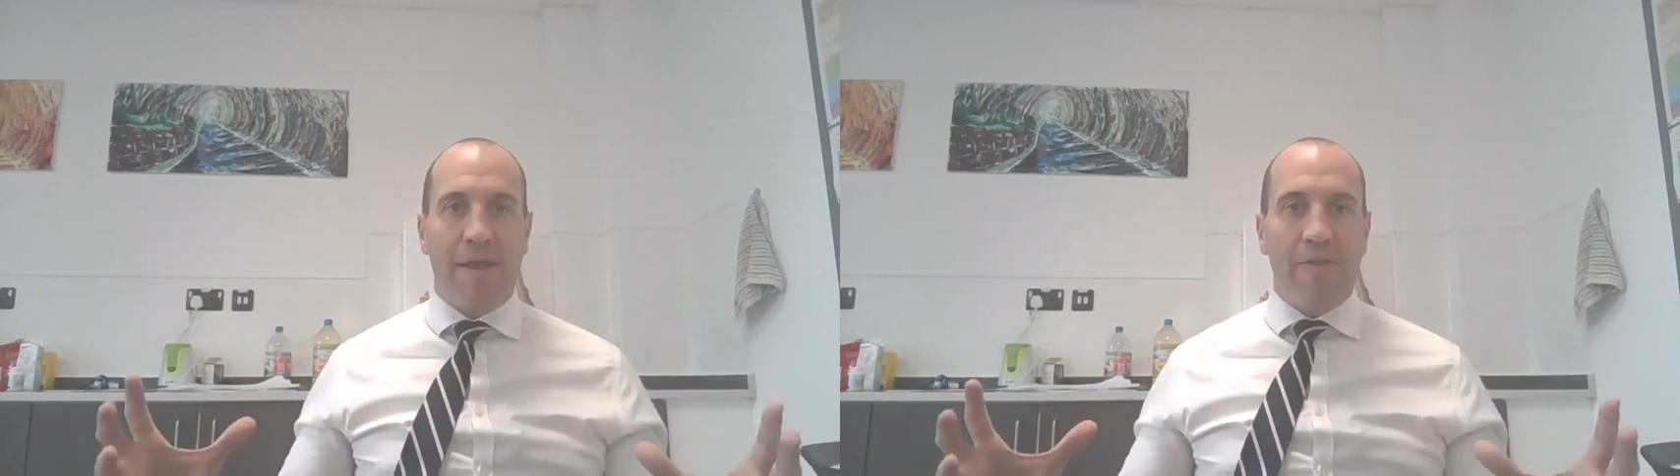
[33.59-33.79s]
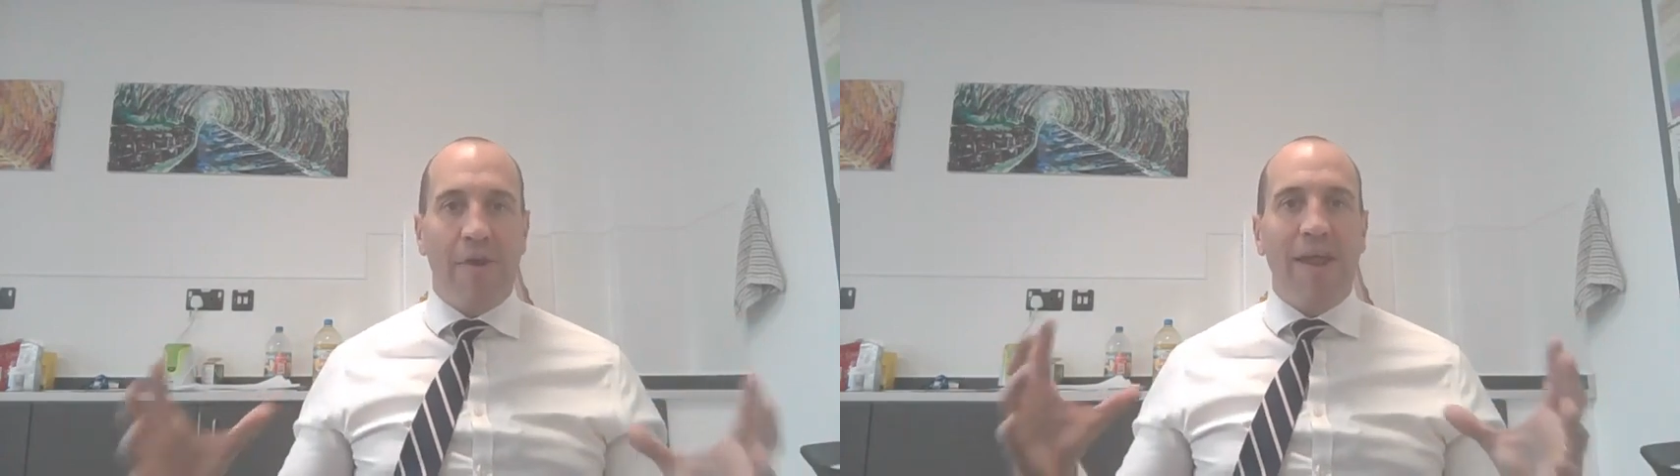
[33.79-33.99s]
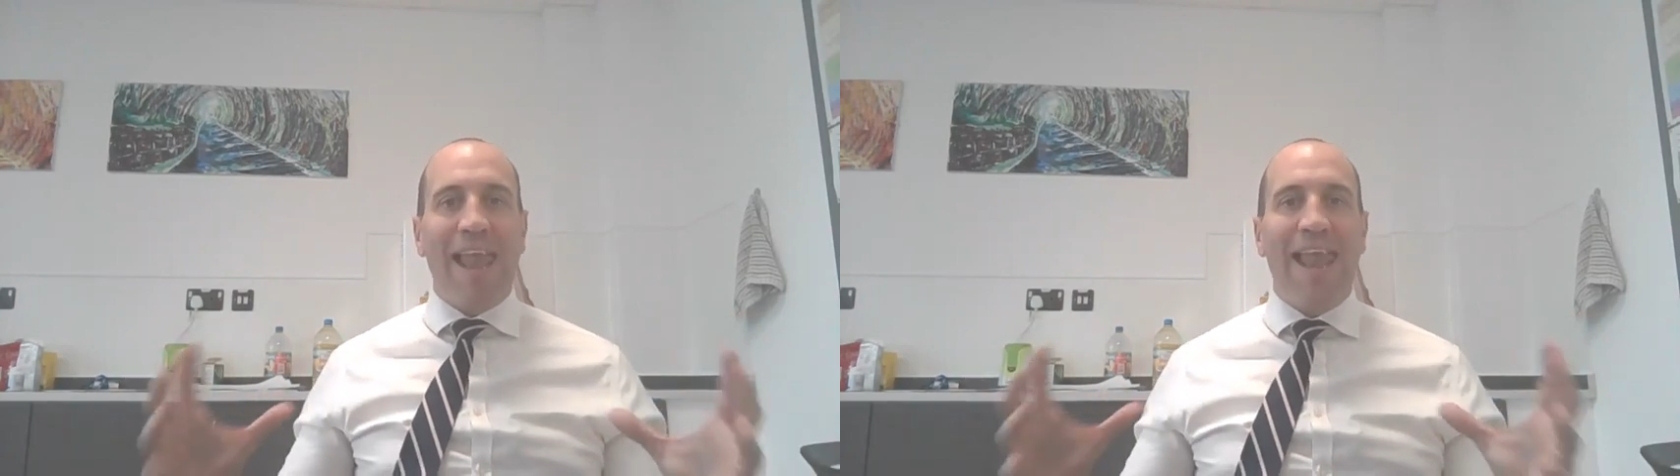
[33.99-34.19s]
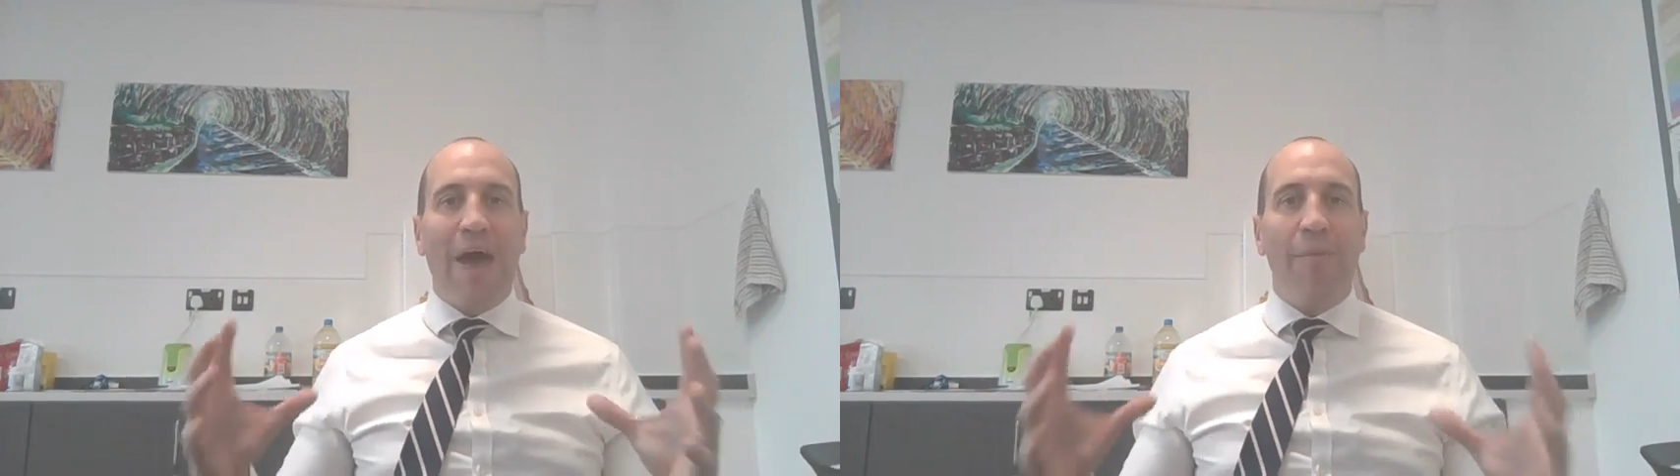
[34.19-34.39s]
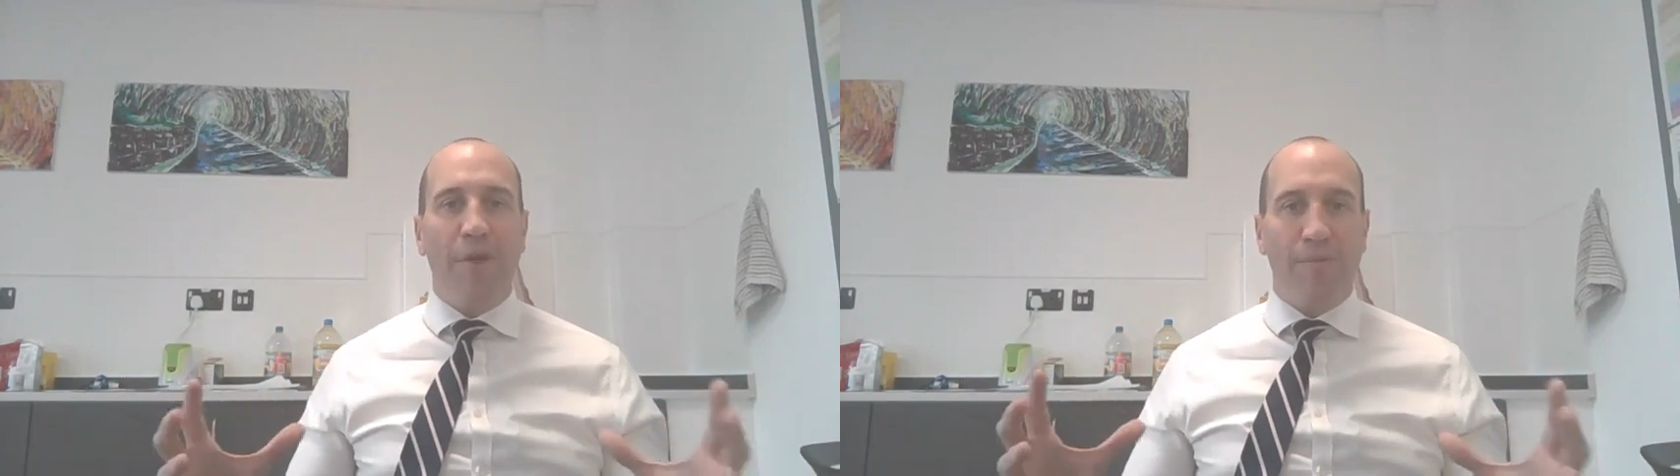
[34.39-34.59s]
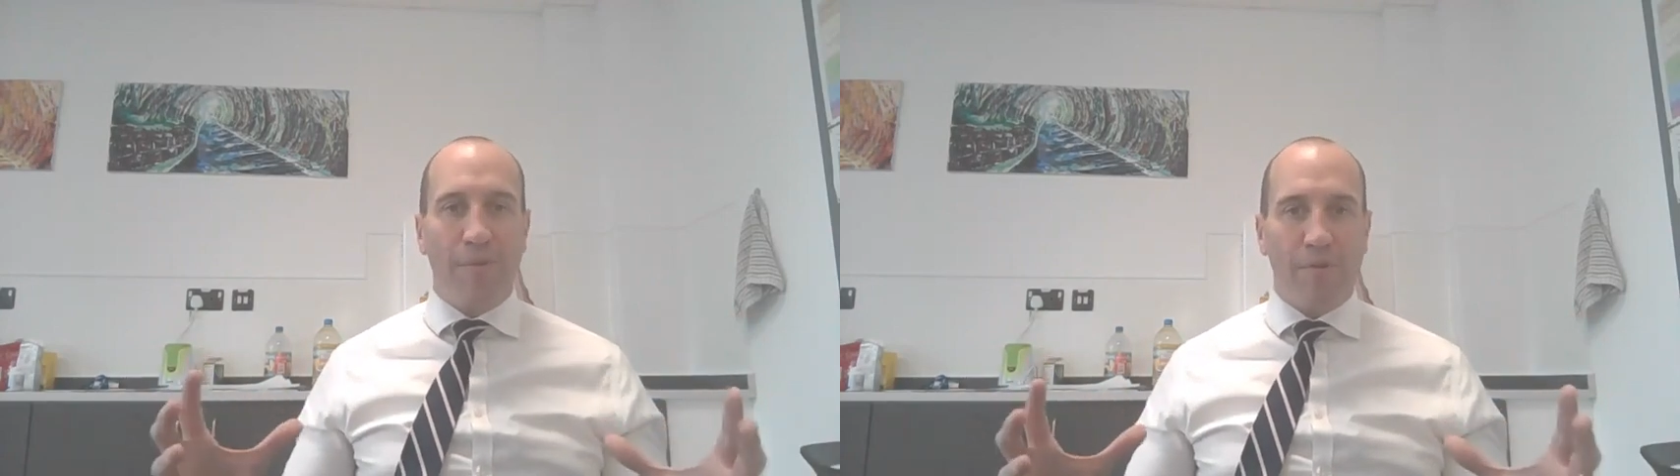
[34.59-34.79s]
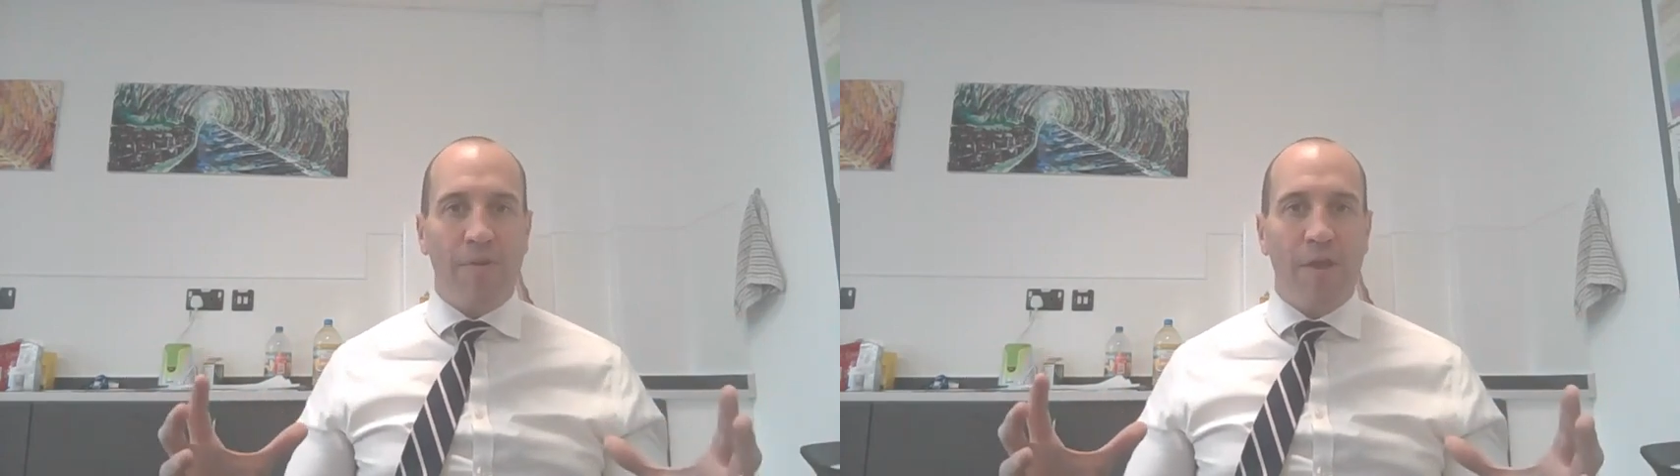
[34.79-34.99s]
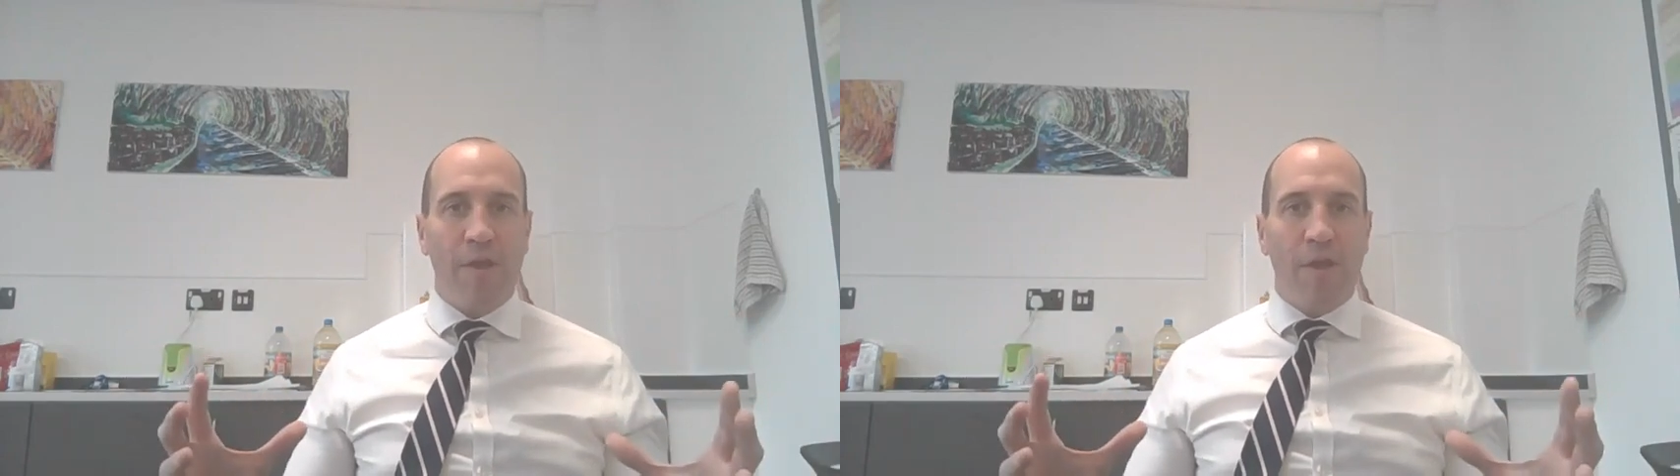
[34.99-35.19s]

that allow pupils